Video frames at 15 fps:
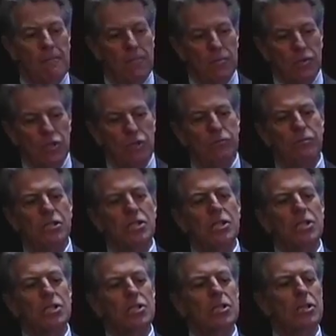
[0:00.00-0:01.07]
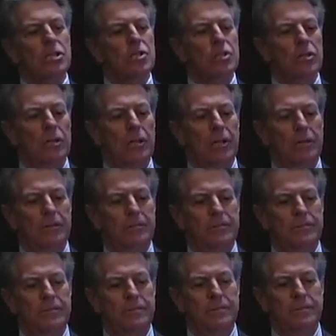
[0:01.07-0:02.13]
she resists initially,
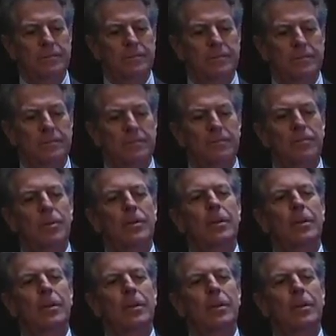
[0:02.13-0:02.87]
but